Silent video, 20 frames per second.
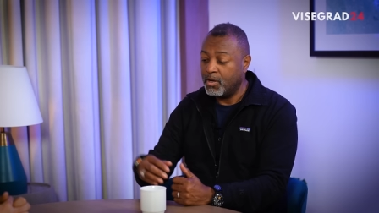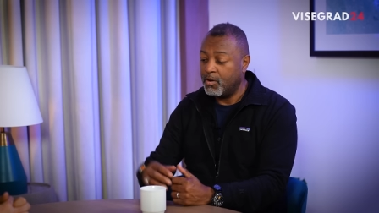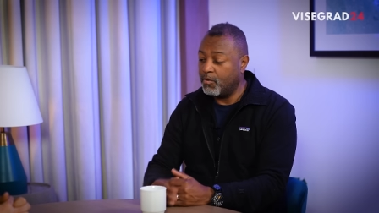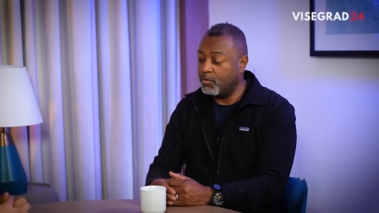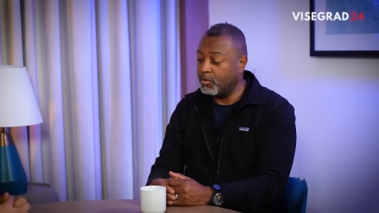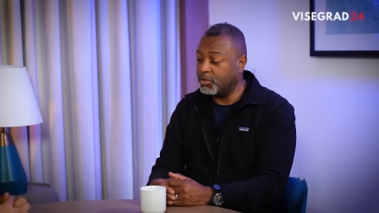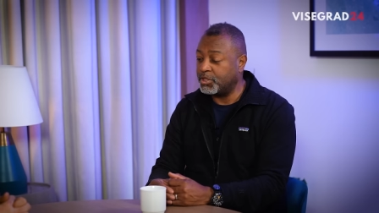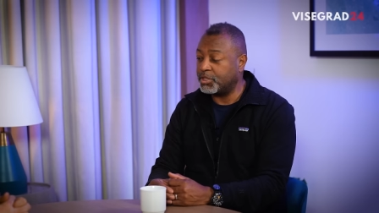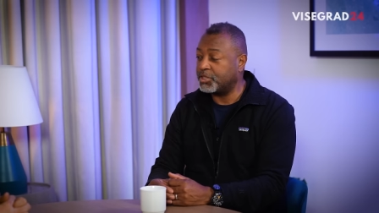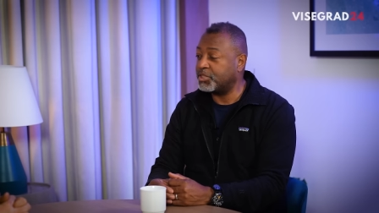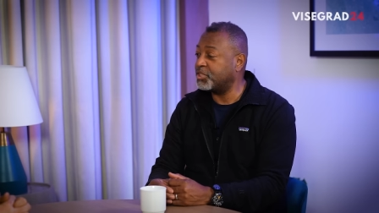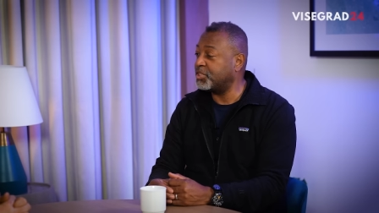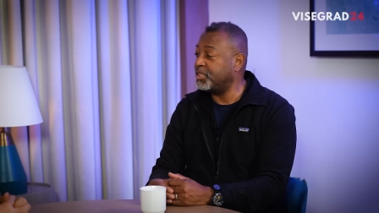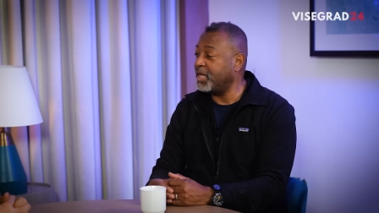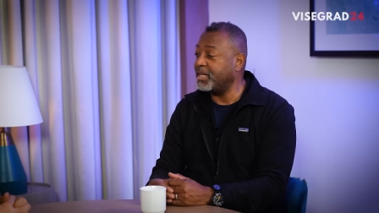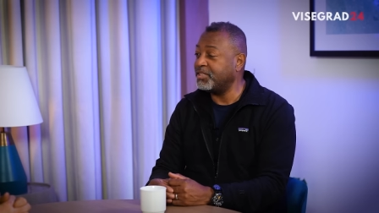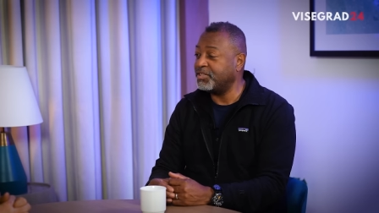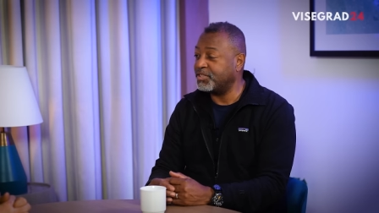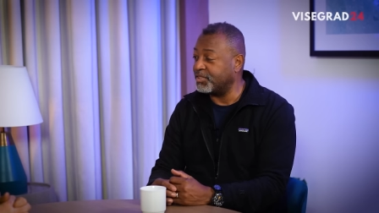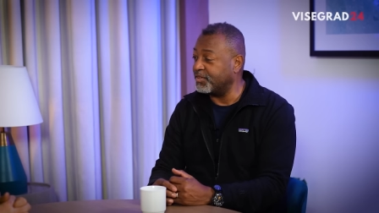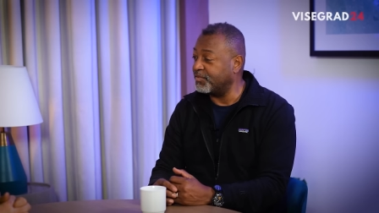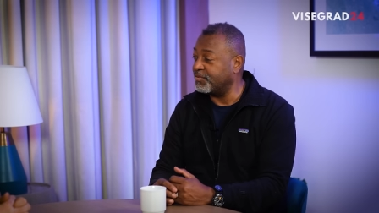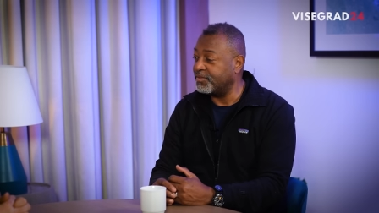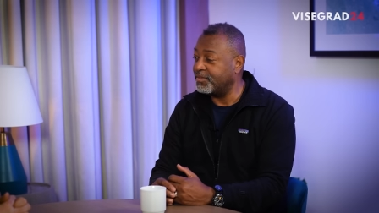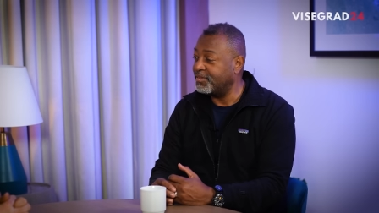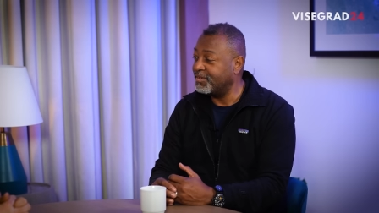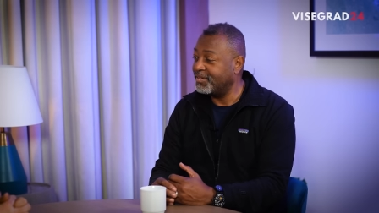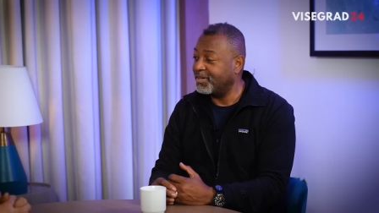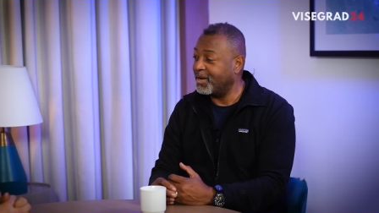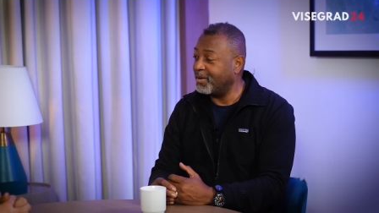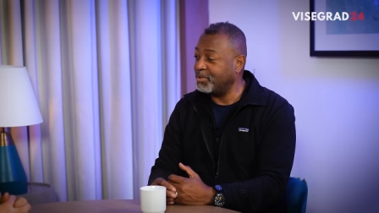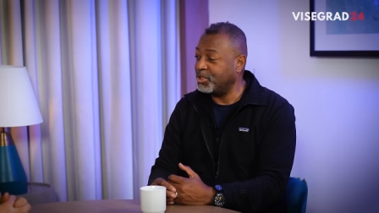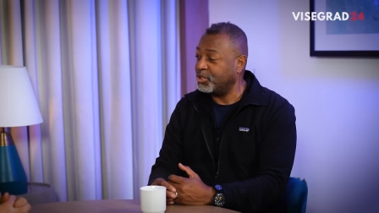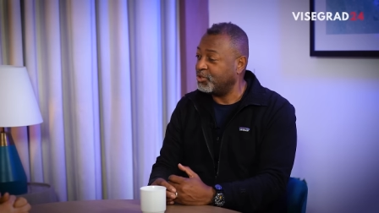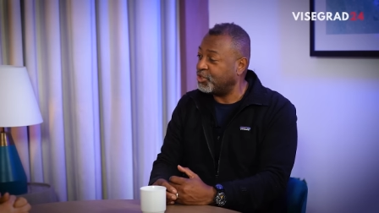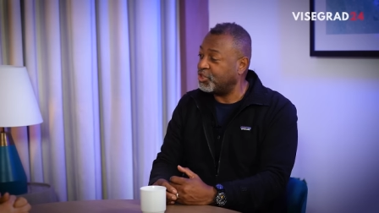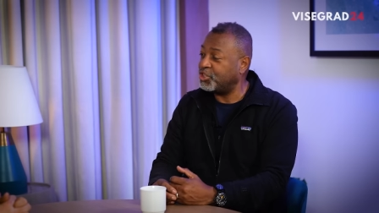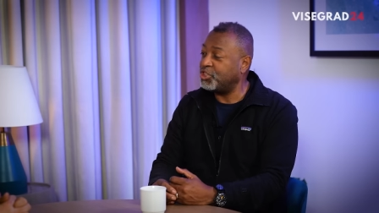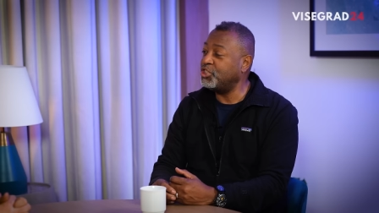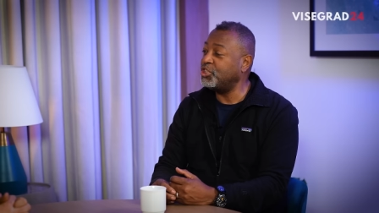was extensive. I mean,
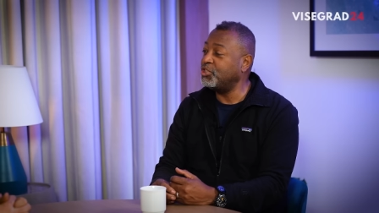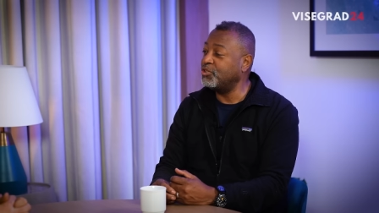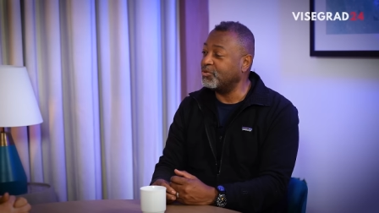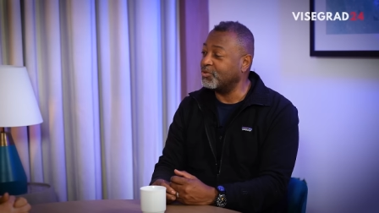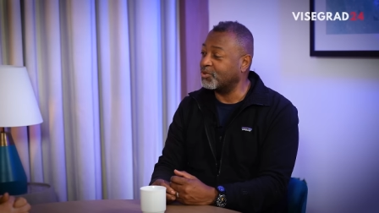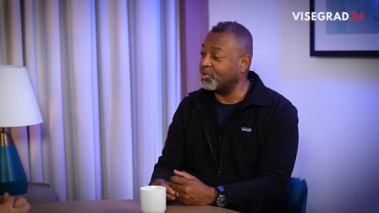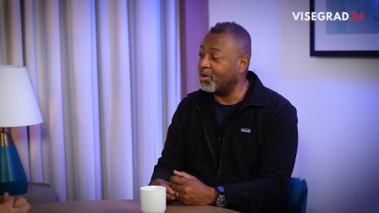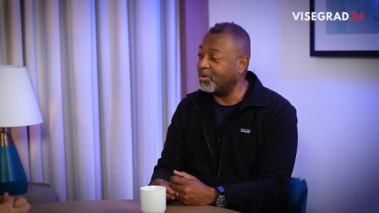it's huge.